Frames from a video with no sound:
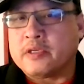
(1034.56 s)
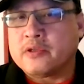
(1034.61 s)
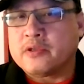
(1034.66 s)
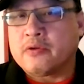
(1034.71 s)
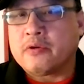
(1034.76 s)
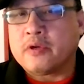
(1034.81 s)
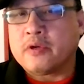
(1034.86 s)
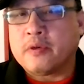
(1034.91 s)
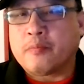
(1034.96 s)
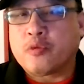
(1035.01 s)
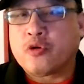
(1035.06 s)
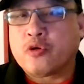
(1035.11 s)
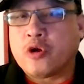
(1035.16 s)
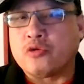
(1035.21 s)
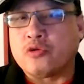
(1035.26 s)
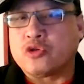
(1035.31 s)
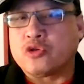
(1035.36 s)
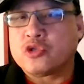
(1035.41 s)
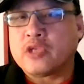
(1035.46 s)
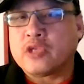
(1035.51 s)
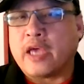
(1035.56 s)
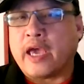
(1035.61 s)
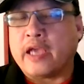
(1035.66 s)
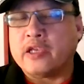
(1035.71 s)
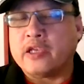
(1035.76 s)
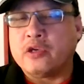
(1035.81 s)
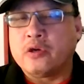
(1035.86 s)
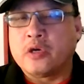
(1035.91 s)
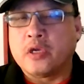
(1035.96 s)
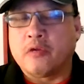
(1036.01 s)
an approach
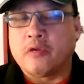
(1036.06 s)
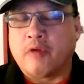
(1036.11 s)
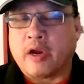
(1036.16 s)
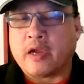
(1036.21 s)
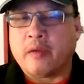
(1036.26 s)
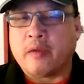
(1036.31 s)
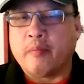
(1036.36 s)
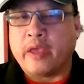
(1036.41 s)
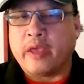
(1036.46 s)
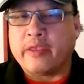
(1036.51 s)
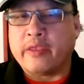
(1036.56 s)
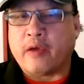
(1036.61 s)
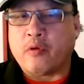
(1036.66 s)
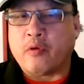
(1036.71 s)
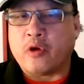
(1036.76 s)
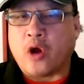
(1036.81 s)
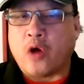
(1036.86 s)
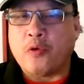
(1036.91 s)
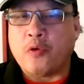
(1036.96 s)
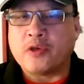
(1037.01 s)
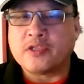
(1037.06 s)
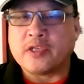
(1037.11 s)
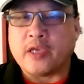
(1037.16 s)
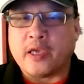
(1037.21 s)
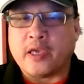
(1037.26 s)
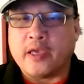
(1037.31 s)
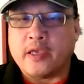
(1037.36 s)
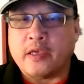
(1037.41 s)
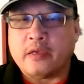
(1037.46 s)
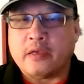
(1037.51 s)
that you could recommend that would always
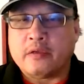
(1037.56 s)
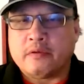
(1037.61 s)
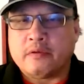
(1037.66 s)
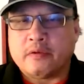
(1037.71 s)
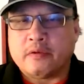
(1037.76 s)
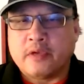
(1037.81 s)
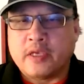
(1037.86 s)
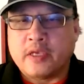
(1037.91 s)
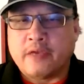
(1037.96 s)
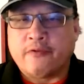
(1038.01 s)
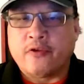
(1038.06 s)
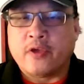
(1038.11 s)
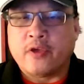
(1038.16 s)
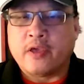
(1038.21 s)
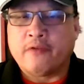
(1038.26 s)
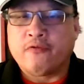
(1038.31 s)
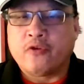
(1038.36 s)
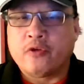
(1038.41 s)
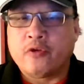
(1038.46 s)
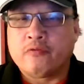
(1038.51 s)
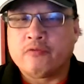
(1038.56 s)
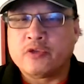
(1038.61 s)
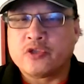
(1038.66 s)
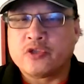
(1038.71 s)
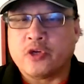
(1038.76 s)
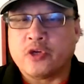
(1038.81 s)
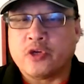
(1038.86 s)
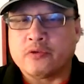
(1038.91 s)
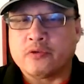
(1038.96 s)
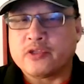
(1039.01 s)
give good
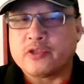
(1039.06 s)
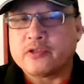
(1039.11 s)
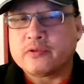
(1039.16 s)
results?